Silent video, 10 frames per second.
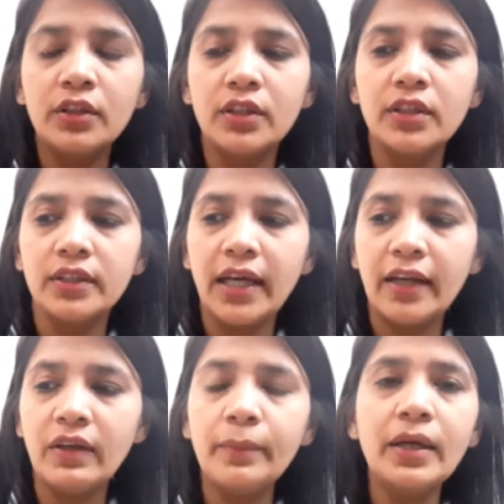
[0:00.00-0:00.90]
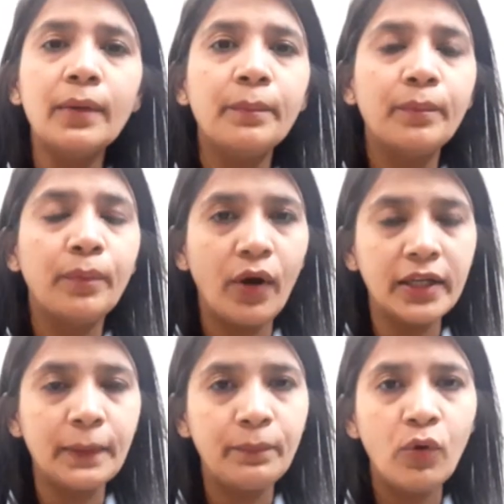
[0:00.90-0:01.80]
there will be a
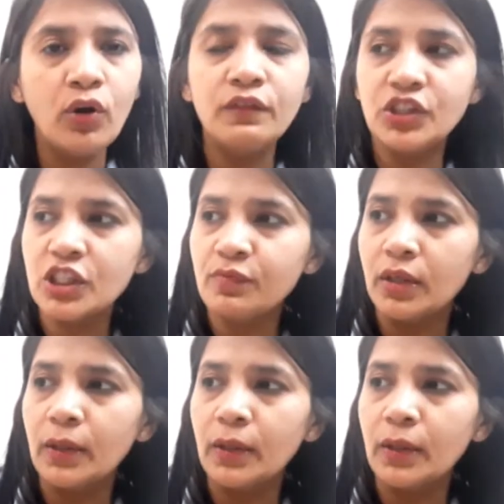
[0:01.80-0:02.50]
point, the pole which is